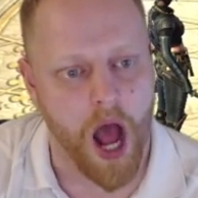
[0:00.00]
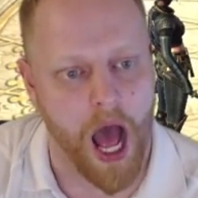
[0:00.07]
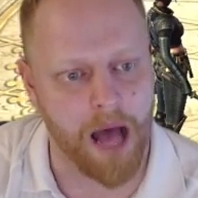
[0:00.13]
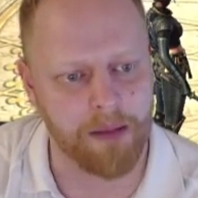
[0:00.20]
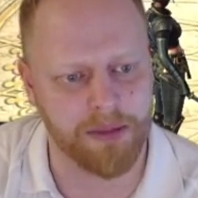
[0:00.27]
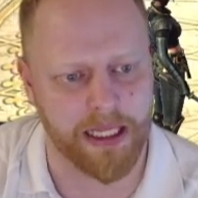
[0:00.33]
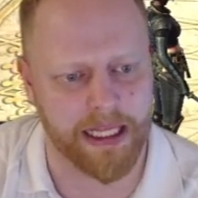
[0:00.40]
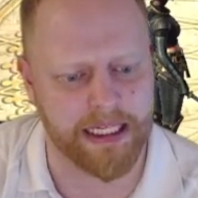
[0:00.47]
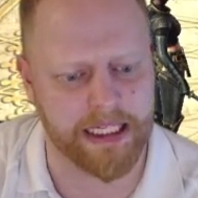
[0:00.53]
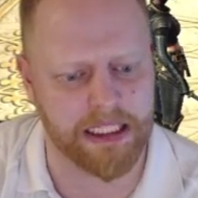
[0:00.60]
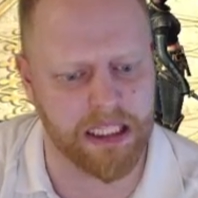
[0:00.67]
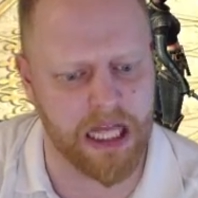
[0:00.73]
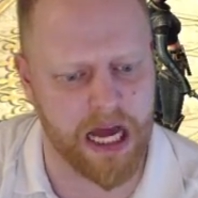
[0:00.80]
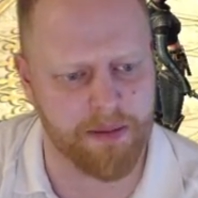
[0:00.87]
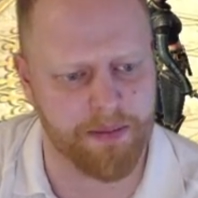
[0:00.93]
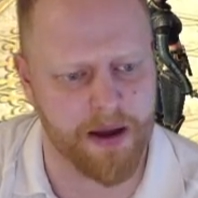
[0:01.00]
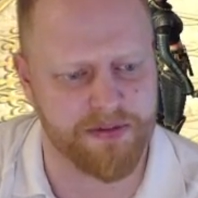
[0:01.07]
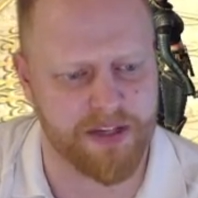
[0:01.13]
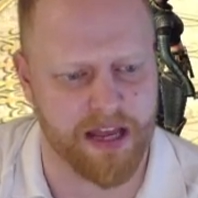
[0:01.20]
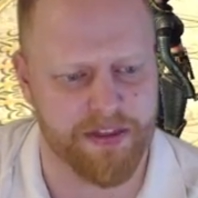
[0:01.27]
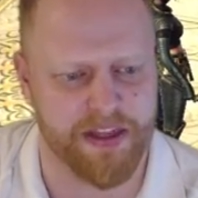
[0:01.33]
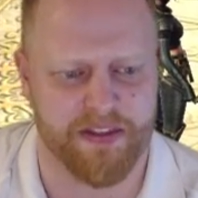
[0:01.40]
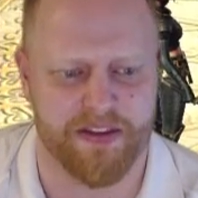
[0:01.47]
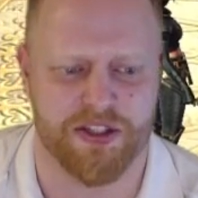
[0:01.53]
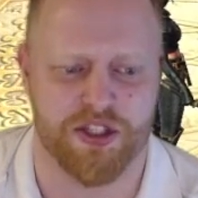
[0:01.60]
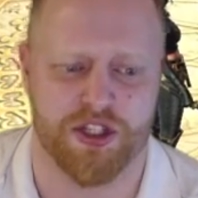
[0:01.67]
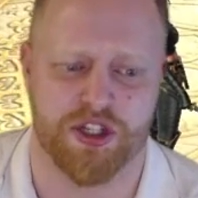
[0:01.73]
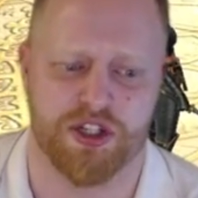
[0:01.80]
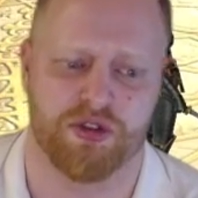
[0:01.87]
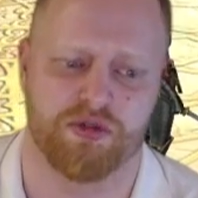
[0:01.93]
I'm landing a lot of buffs. I think this
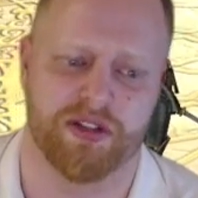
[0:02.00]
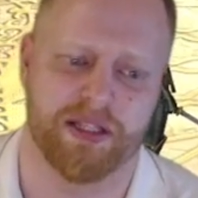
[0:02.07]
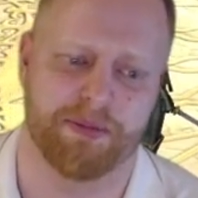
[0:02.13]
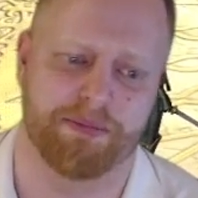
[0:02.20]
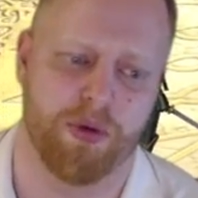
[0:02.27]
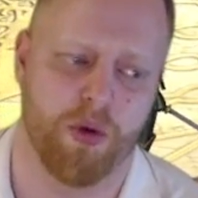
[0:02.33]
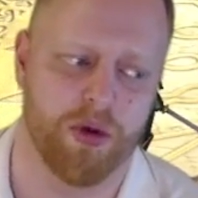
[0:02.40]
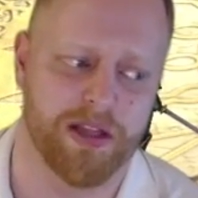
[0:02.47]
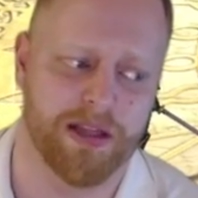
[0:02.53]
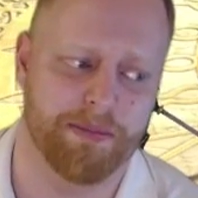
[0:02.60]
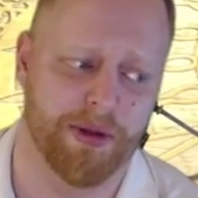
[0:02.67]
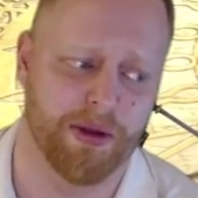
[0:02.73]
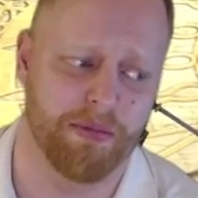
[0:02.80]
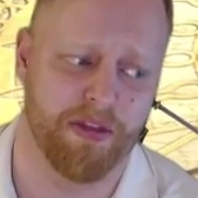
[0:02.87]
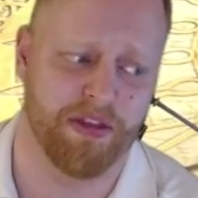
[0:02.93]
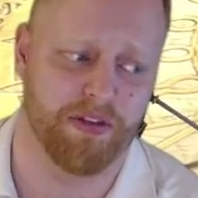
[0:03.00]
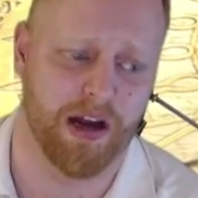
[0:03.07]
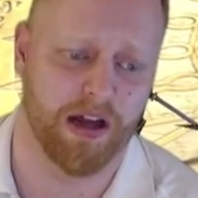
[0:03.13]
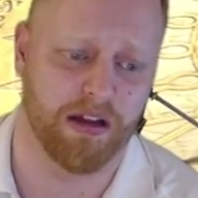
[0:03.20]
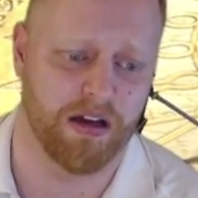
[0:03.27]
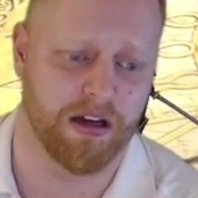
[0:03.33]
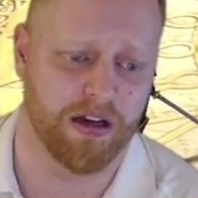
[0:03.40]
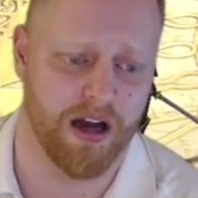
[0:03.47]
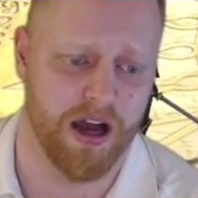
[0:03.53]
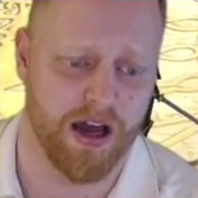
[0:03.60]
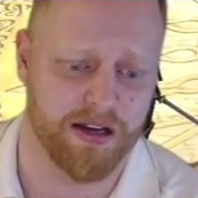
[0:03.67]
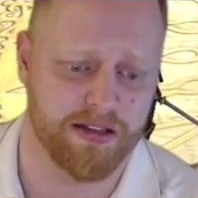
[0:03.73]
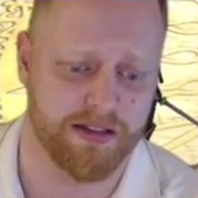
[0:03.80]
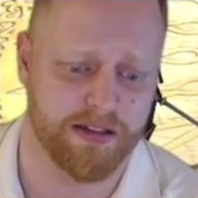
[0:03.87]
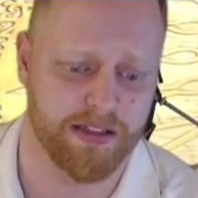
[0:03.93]
is just a really poorly built Mithrala,
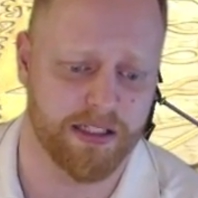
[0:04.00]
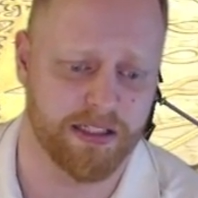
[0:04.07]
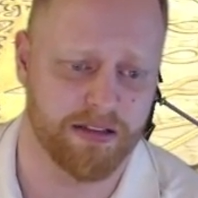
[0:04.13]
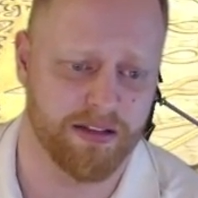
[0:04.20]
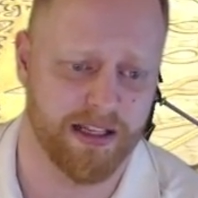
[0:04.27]
honestly.